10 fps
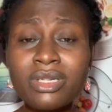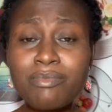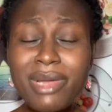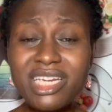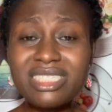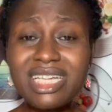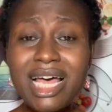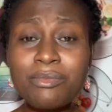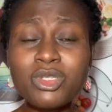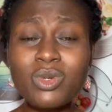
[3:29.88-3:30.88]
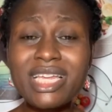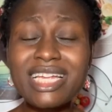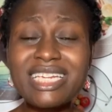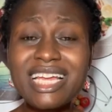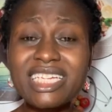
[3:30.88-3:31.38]
Many times we
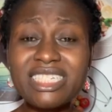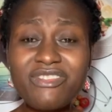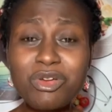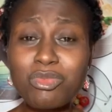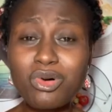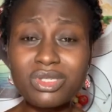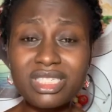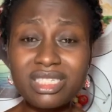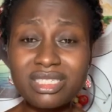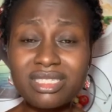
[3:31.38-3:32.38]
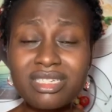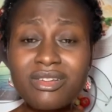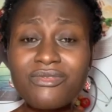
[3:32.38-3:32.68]
get negative impulses